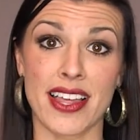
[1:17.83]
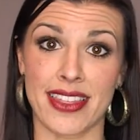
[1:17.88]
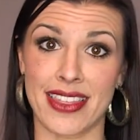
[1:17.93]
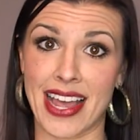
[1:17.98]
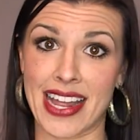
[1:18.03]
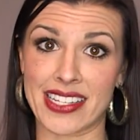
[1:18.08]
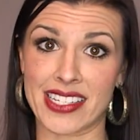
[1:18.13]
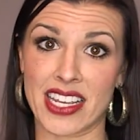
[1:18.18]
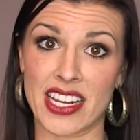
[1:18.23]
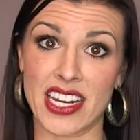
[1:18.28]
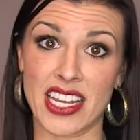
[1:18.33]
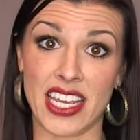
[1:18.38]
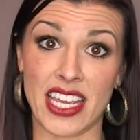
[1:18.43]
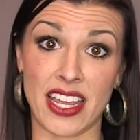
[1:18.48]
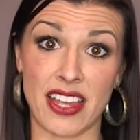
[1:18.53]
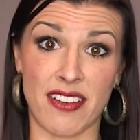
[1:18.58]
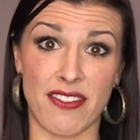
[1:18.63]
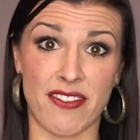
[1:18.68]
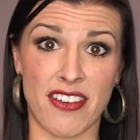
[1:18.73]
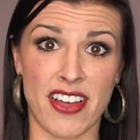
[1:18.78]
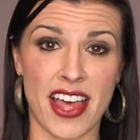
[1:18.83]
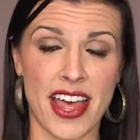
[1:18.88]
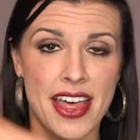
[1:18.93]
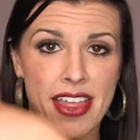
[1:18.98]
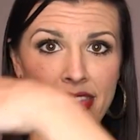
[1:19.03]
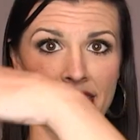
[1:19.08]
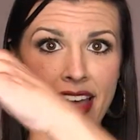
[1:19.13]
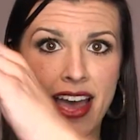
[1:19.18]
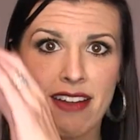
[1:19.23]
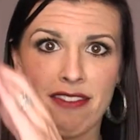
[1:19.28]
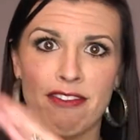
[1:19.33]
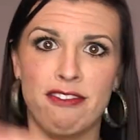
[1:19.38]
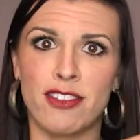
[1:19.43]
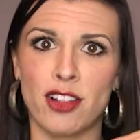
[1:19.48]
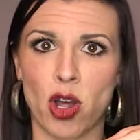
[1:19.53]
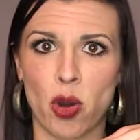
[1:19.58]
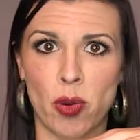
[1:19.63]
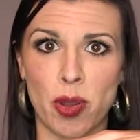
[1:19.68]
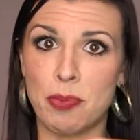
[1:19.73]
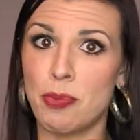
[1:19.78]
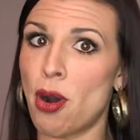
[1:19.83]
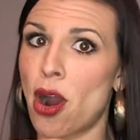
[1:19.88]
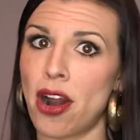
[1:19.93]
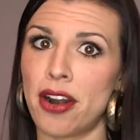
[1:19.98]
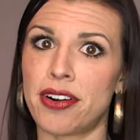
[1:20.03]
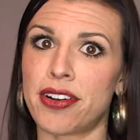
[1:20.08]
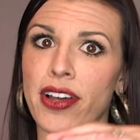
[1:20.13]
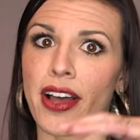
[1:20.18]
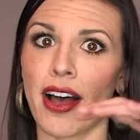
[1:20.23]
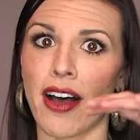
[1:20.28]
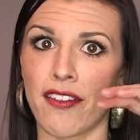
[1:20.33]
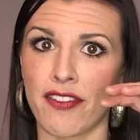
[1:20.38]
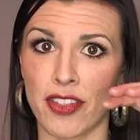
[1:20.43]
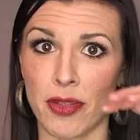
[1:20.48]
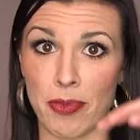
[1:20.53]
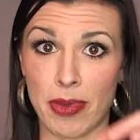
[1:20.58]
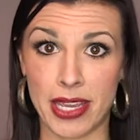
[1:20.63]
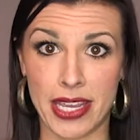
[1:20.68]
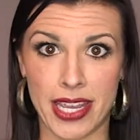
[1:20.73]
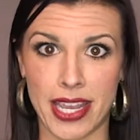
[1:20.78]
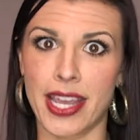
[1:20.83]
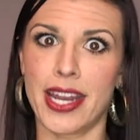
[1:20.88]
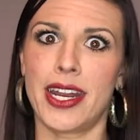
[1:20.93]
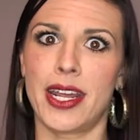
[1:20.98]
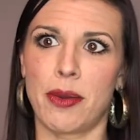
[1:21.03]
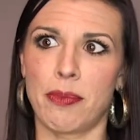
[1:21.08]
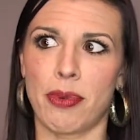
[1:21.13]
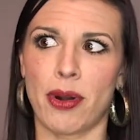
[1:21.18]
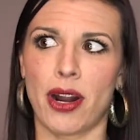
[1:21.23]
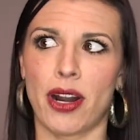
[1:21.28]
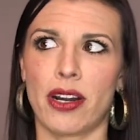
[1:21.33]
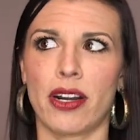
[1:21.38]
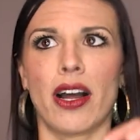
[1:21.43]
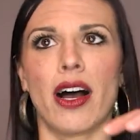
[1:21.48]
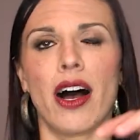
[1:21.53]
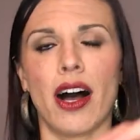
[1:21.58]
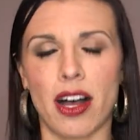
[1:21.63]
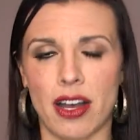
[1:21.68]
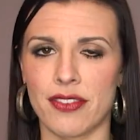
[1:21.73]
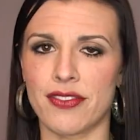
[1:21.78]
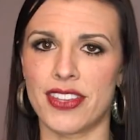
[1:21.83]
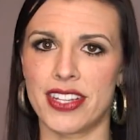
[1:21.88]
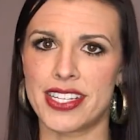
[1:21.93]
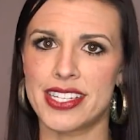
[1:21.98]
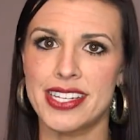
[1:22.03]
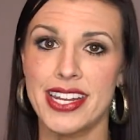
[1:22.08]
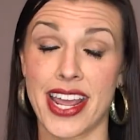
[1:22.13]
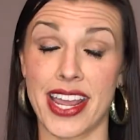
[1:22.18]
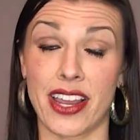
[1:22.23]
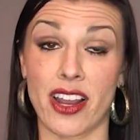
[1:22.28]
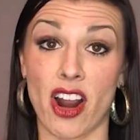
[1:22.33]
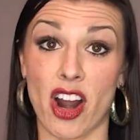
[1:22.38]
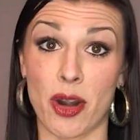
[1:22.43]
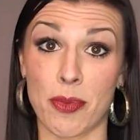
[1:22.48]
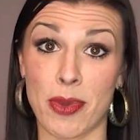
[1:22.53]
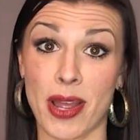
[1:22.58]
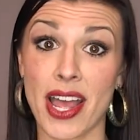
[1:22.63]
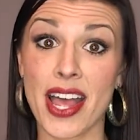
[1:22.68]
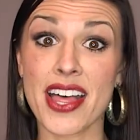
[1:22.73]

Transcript: That's going to give that flowy part of the beginning part of the snake arm.